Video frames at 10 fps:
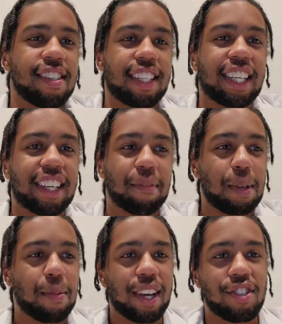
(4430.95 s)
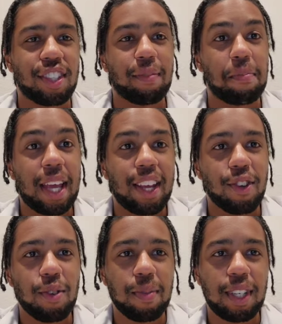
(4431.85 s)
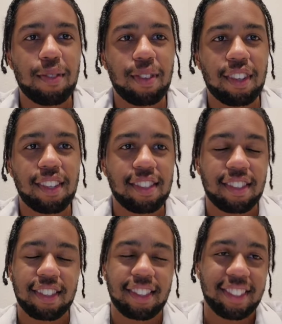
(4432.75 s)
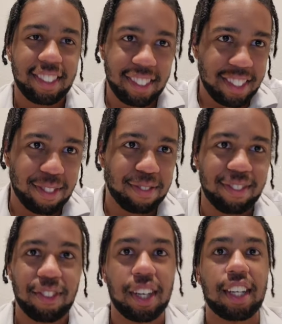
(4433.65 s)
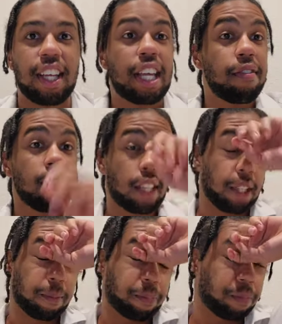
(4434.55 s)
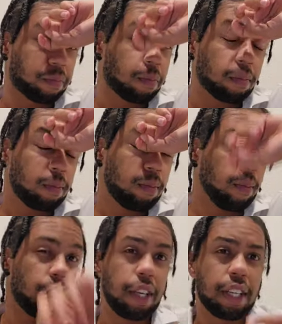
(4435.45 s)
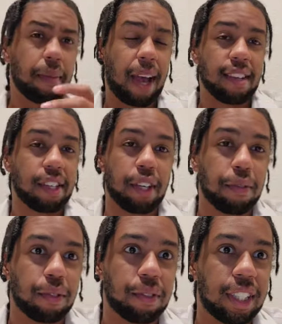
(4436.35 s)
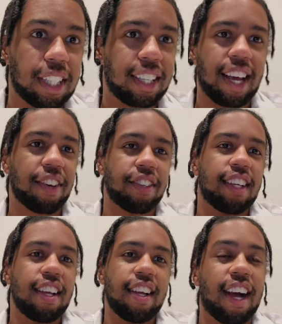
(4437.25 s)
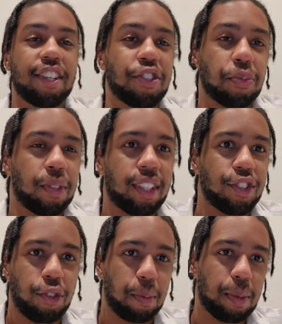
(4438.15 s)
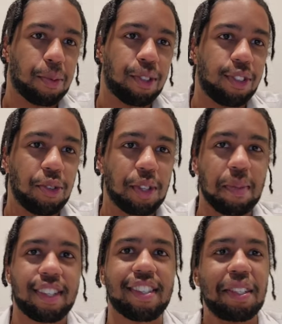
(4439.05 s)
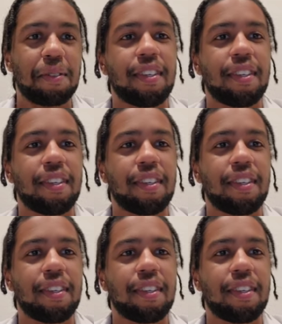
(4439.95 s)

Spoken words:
Like people actually paying you money for things. It's great. Even them asking it for free. Like I just really enjoy people using my stuff.